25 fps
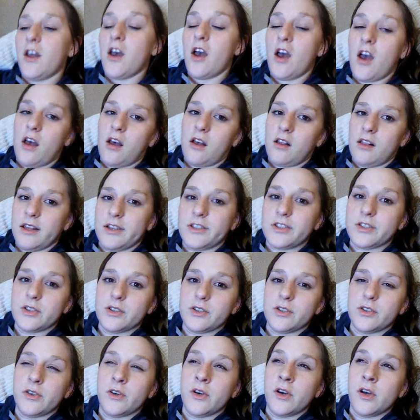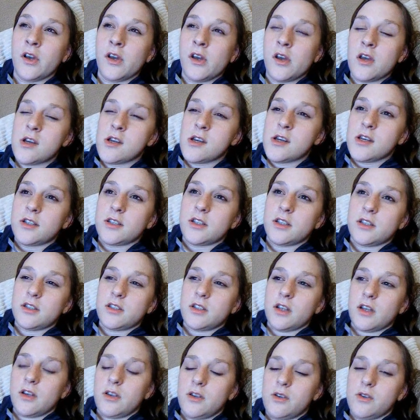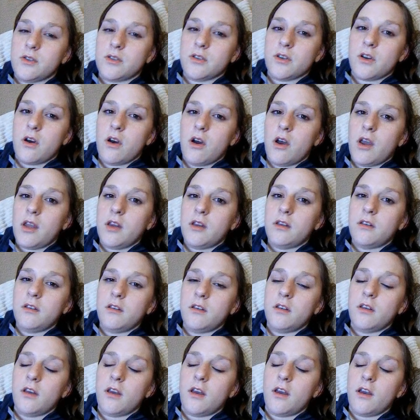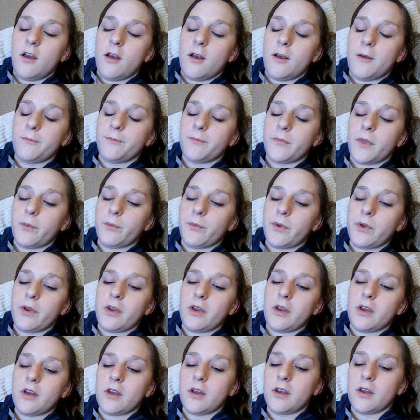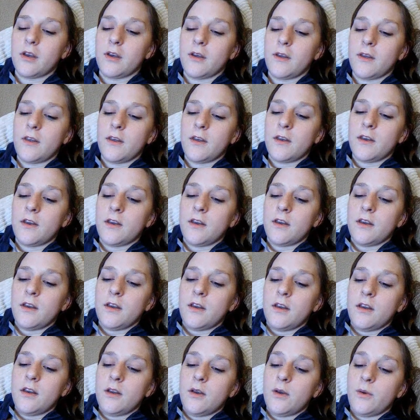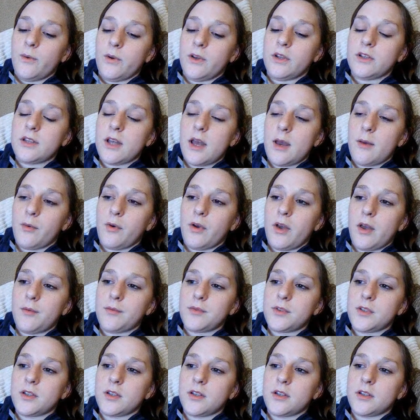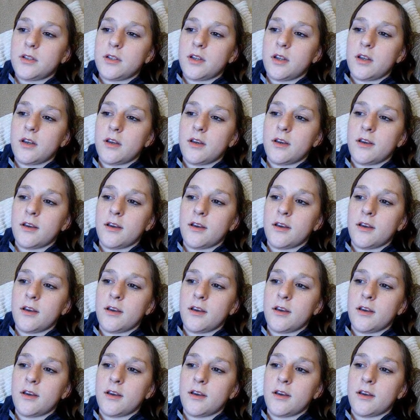and her little sister who's 9. And we went to Hemel Hempstead.